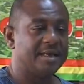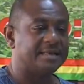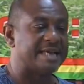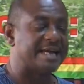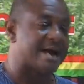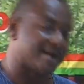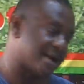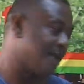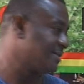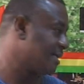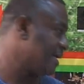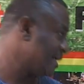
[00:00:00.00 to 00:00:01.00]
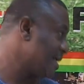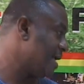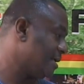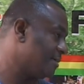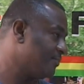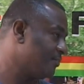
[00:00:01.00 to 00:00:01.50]
Take agriculture in
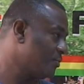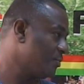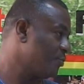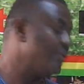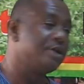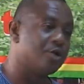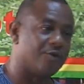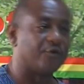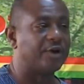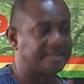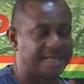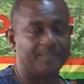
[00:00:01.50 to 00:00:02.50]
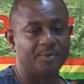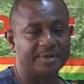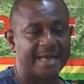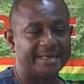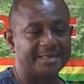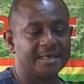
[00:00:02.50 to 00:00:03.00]
Ghana. We know, for example,
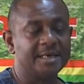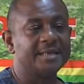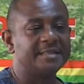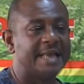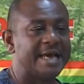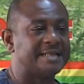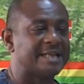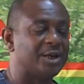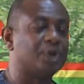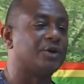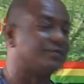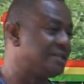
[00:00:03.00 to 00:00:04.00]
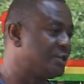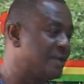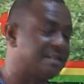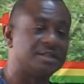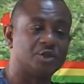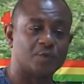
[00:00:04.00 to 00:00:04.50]
that there is a lot of
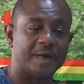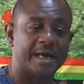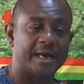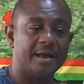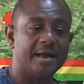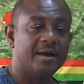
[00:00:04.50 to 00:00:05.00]
situations where